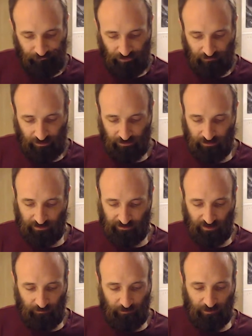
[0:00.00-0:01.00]
Very nice.
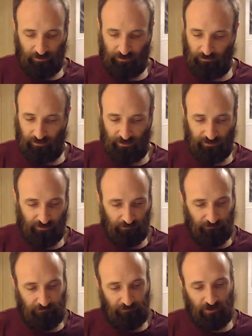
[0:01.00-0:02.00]
Keep on going as
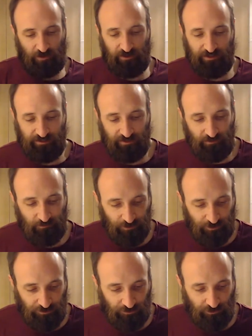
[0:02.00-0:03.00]
far into the
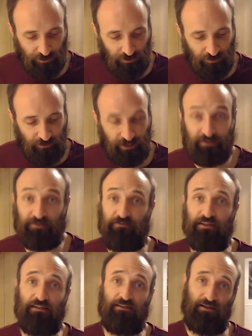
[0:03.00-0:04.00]
book as you want to go.
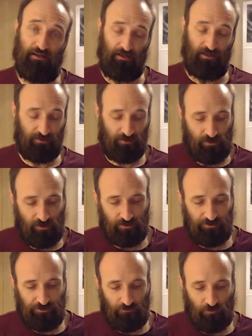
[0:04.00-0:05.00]
Activate as long
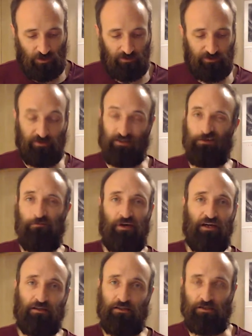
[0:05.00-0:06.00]
as you want, and then come
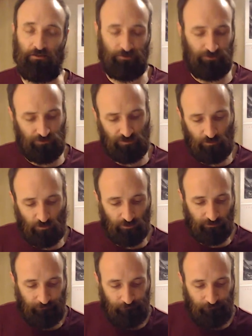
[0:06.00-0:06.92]
back later and do some more.